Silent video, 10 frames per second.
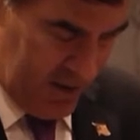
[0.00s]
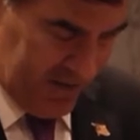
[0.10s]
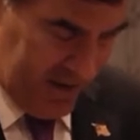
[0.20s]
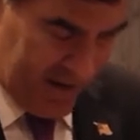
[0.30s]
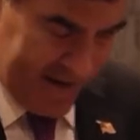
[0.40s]

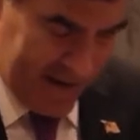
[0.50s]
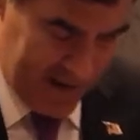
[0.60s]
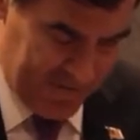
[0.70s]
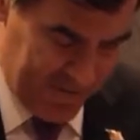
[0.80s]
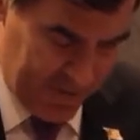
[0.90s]
Senator
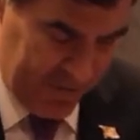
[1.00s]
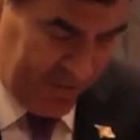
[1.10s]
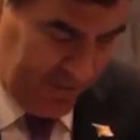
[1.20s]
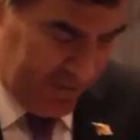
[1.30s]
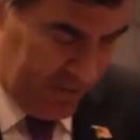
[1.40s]
Ayotte first
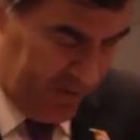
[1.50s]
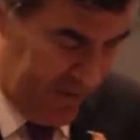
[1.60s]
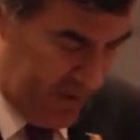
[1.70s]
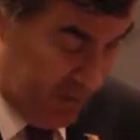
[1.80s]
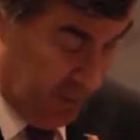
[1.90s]
served
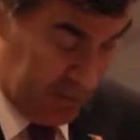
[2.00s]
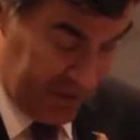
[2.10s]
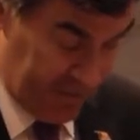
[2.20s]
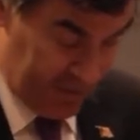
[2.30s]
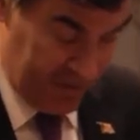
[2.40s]
as
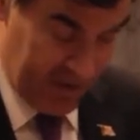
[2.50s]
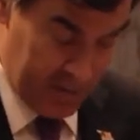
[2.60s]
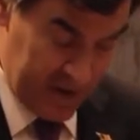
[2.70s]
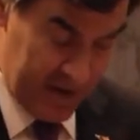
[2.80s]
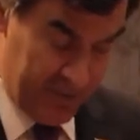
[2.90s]
public service, I
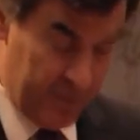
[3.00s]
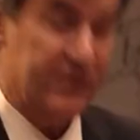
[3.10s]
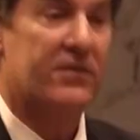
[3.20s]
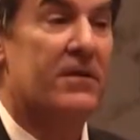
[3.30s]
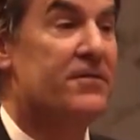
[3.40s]
believe,
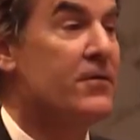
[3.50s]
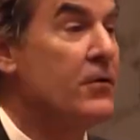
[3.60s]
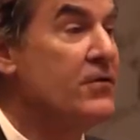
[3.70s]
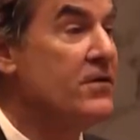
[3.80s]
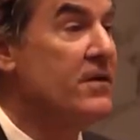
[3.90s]
was as the
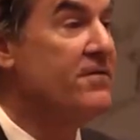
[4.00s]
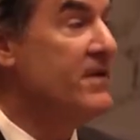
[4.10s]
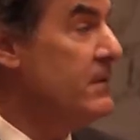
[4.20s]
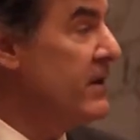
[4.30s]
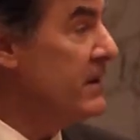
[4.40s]
first
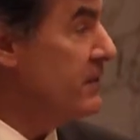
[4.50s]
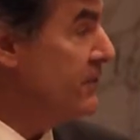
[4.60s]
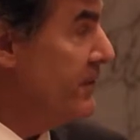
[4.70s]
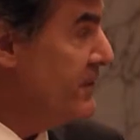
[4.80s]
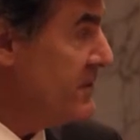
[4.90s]
female
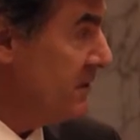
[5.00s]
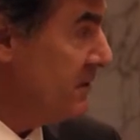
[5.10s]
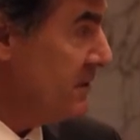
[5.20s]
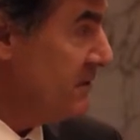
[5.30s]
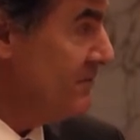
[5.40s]
attorney
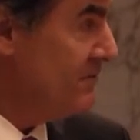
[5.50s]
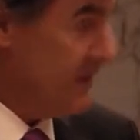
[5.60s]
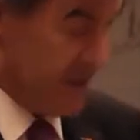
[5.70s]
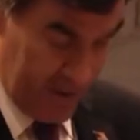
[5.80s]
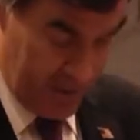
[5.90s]
general
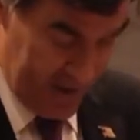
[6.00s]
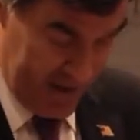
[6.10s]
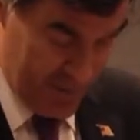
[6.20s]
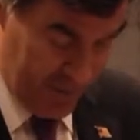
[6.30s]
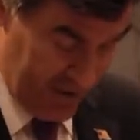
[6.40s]
in New
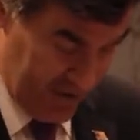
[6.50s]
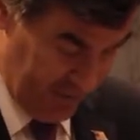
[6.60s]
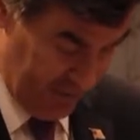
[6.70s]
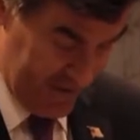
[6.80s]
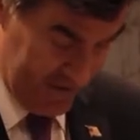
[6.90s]
Hampshire's
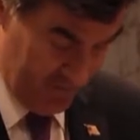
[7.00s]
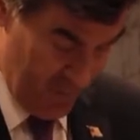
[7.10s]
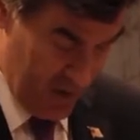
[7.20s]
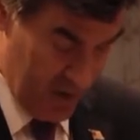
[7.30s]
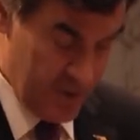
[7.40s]
history.
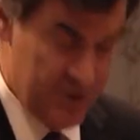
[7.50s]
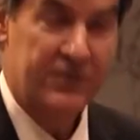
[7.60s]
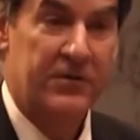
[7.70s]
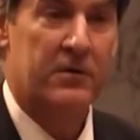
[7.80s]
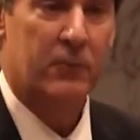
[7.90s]
She
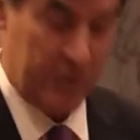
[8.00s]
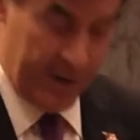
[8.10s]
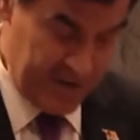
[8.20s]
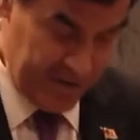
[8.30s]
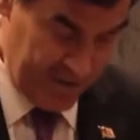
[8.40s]
served with
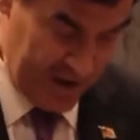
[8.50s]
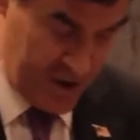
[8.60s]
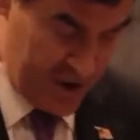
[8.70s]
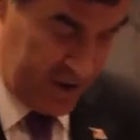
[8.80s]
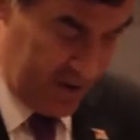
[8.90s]
great
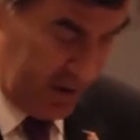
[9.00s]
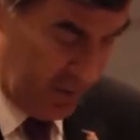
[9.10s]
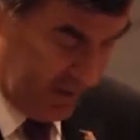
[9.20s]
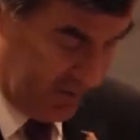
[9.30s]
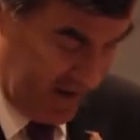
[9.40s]
distinction in the
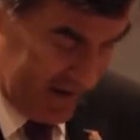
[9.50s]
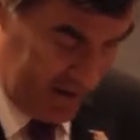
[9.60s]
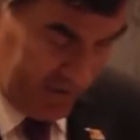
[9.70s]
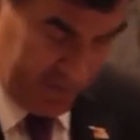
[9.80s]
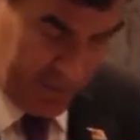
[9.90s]
U.S.
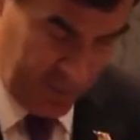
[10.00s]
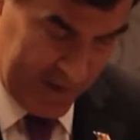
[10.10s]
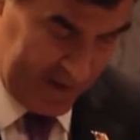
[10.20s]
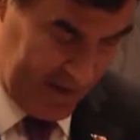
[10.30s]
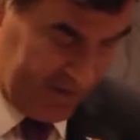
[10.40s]
Senate from
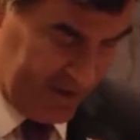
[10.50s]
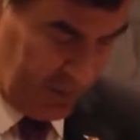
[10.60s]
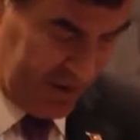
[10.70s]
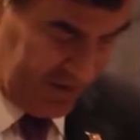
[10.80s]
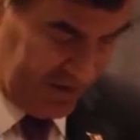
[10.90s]
2011 to
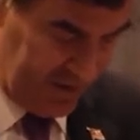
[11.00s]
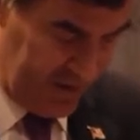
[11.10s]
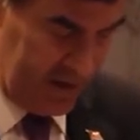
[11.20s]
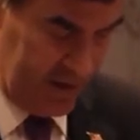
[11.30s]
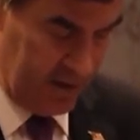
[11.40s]

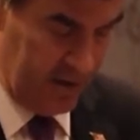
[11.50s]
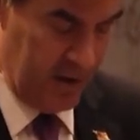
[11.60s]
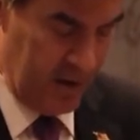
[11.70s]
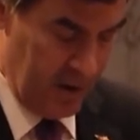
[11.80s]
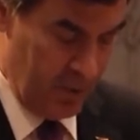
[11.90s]
2016,
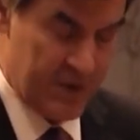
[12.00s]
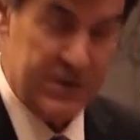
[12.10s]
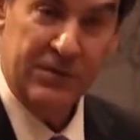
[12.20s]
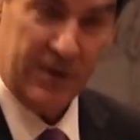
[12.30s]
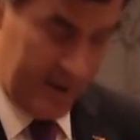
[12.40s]
where she
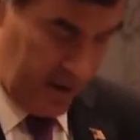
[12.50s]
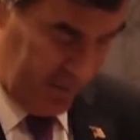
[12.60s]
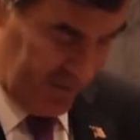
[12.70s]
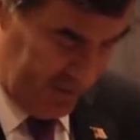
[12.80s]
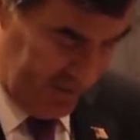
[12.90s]
was on the Armed
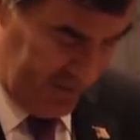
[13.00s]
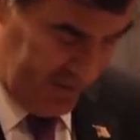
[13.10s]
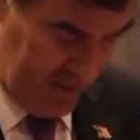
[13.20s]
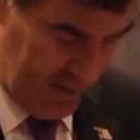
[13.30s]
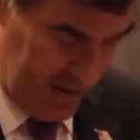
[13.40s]
Services
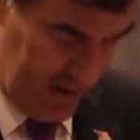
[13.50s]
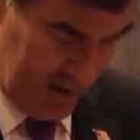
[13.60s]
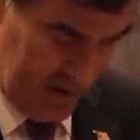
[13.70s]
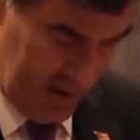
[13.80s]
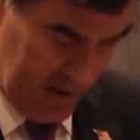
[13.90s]

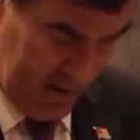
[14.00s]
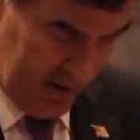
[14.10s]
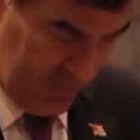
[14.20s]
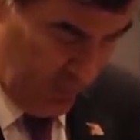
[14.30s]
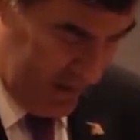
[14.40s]
Committee,
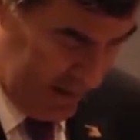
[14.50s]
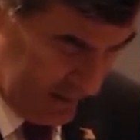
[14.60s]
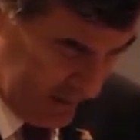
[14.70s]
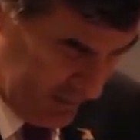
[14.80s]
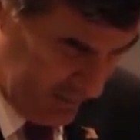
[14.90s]
as
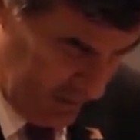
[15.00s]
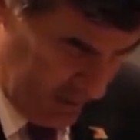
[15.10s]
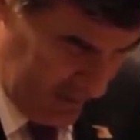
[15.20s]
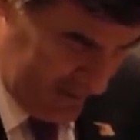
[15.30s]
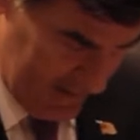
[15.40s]
well as
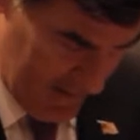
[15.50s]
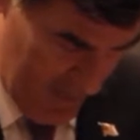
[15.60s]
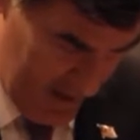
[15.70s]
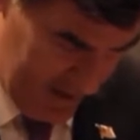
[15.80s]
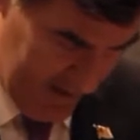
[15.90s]
on
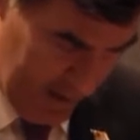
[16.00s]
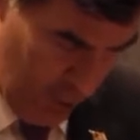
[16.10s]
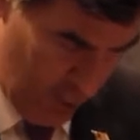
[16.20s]
the